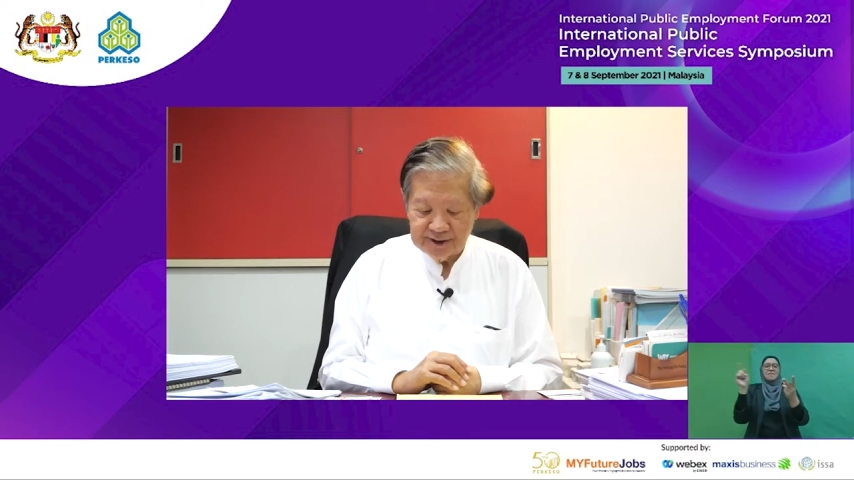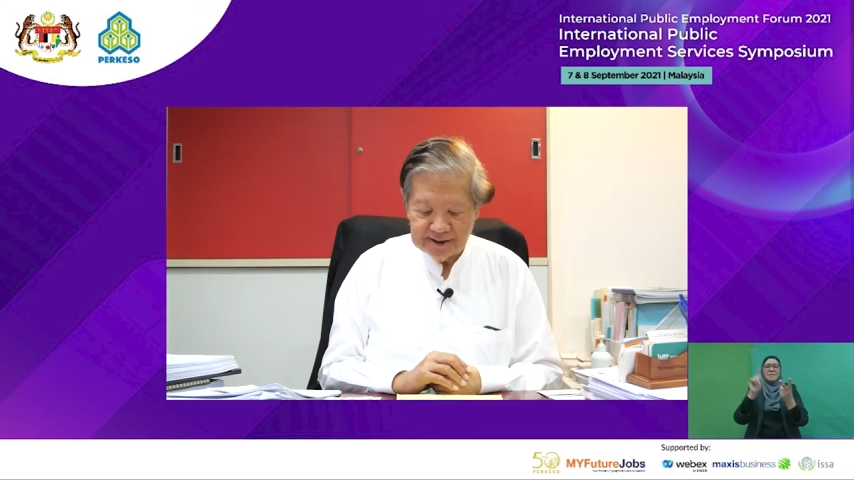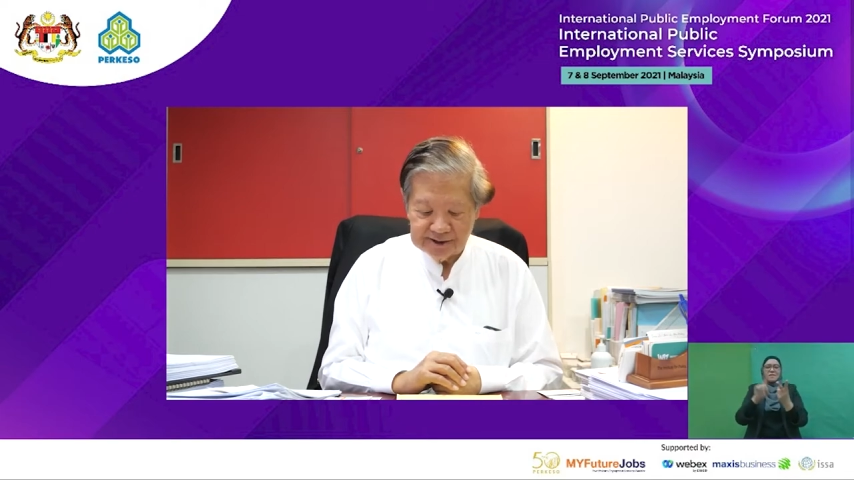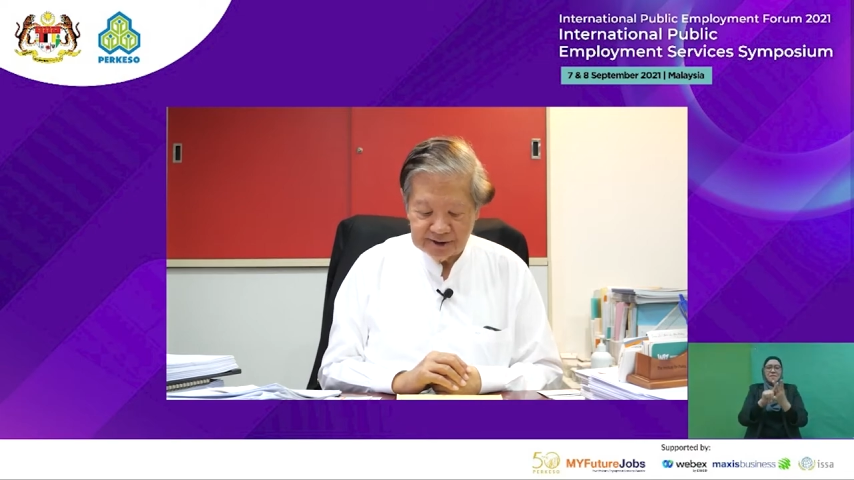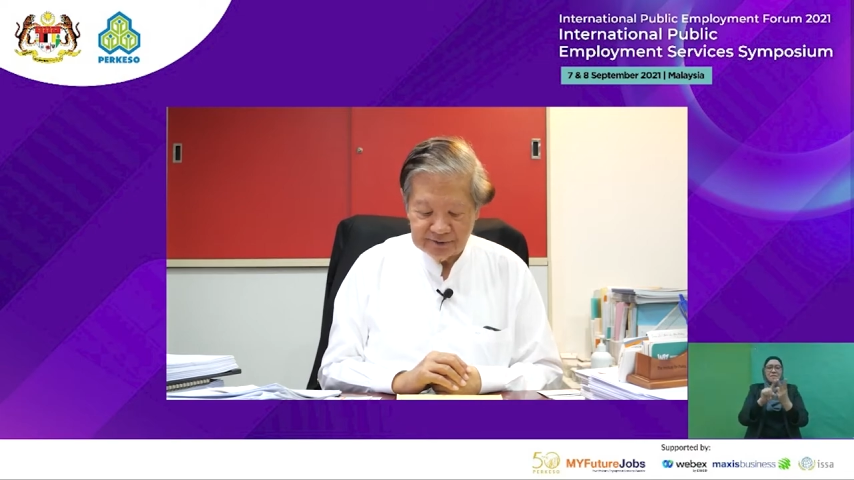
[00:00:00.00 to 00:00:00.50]

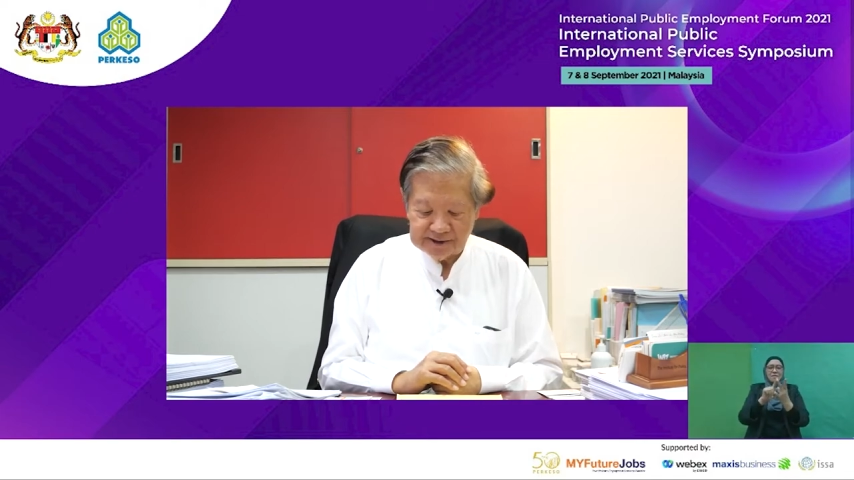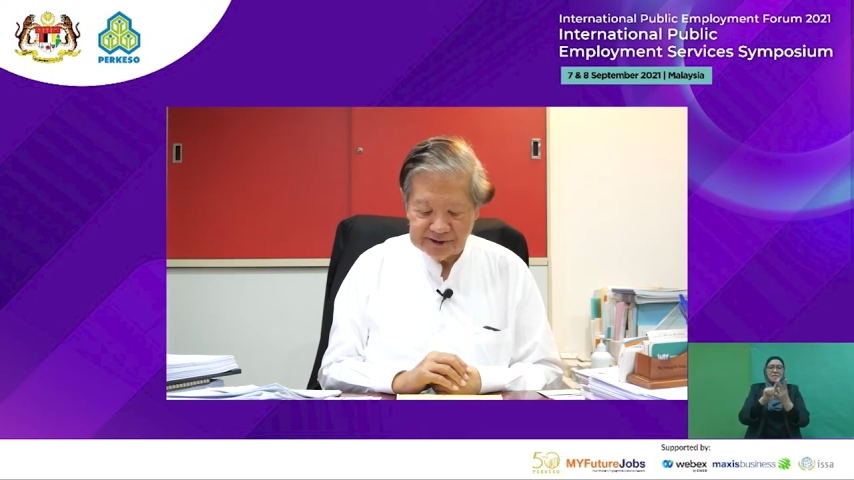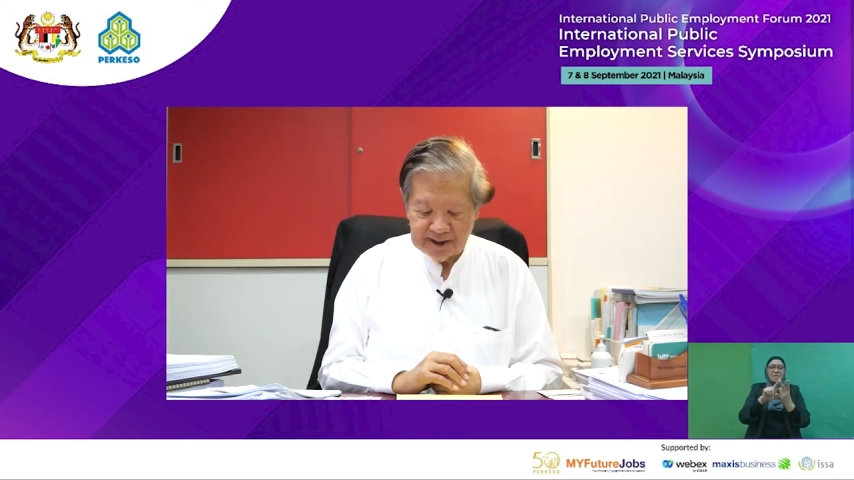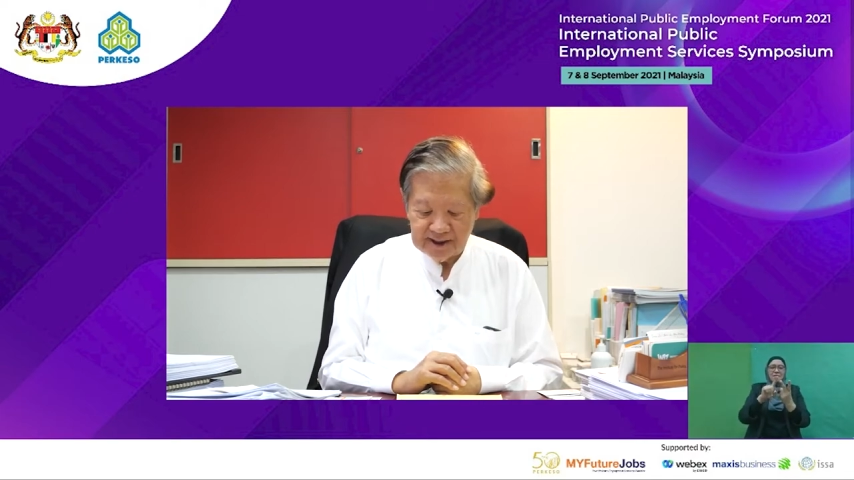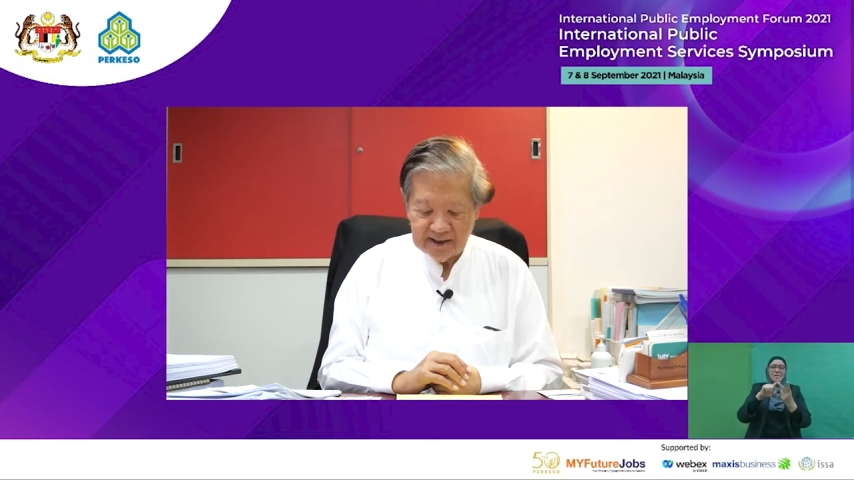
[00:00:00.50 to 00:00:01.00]
Nazir
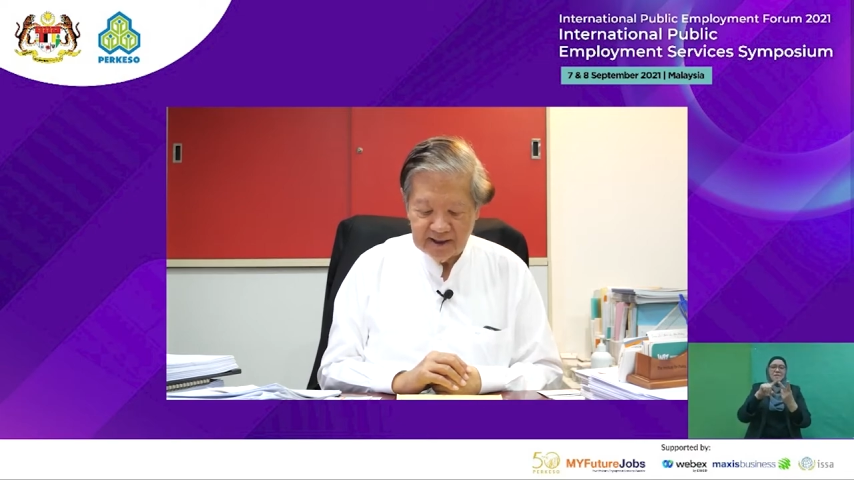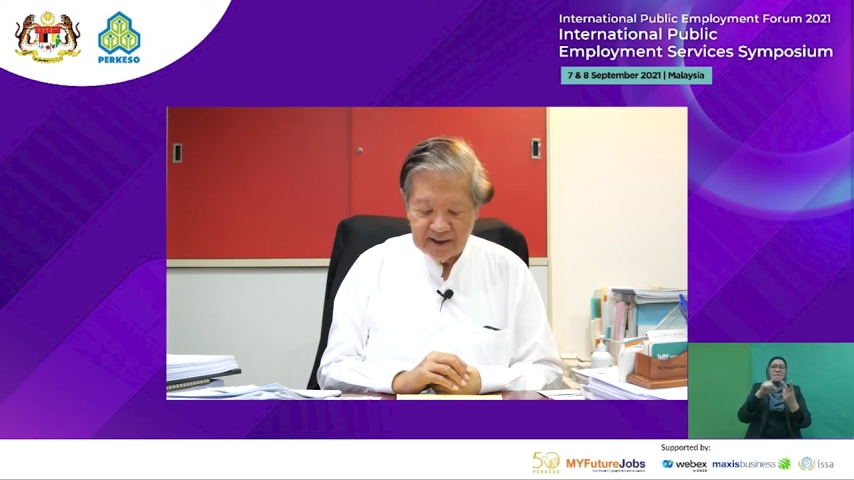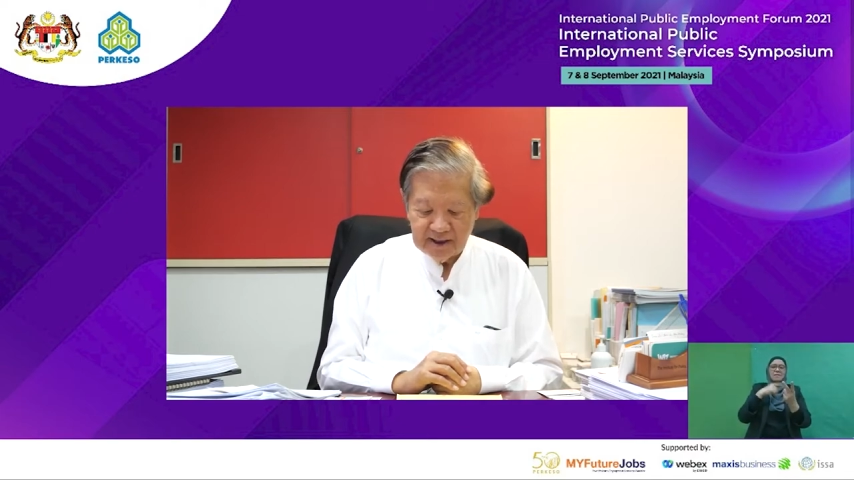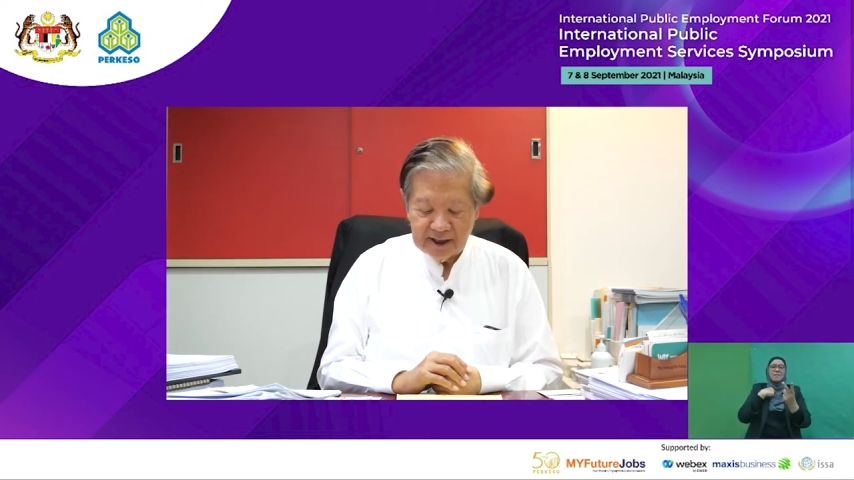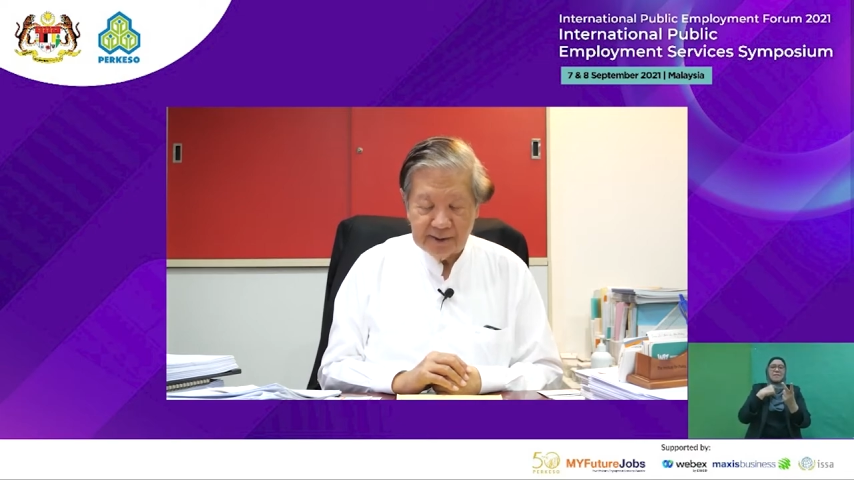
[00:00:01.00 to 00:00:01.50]
Raza,
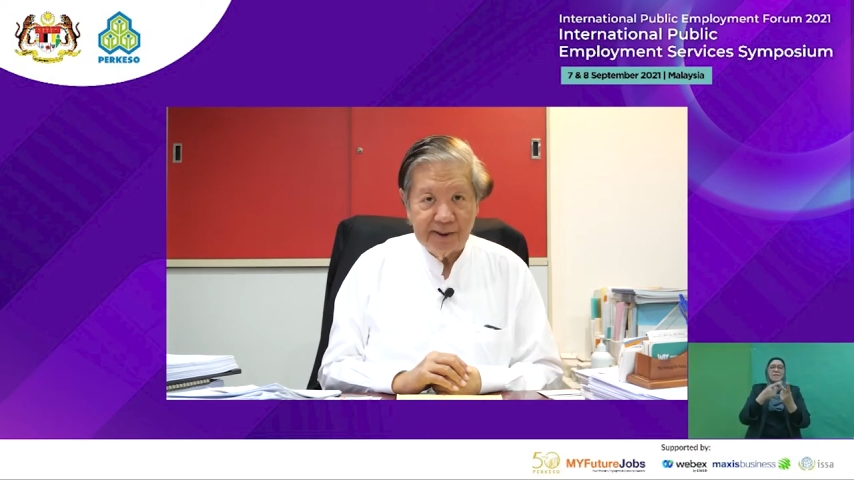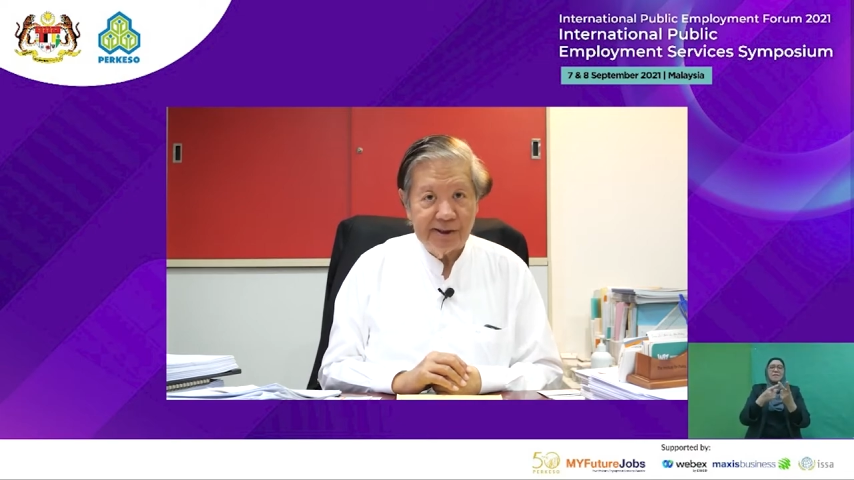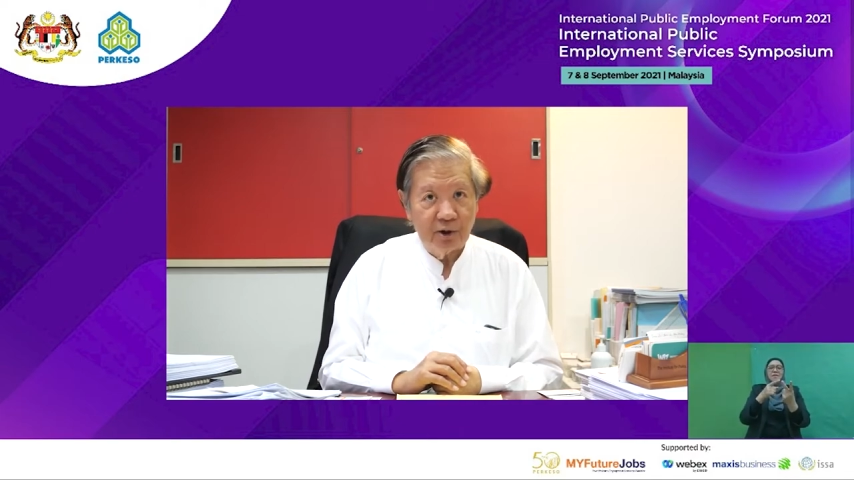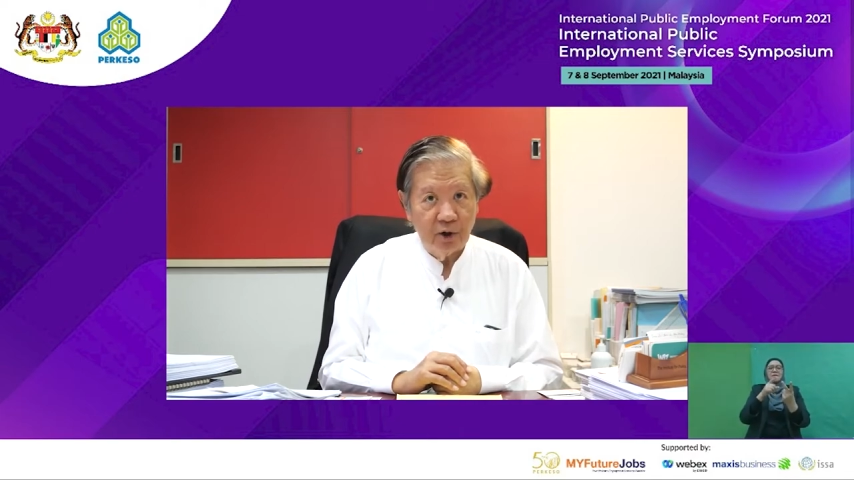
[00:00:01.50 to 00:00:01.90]
in Mr.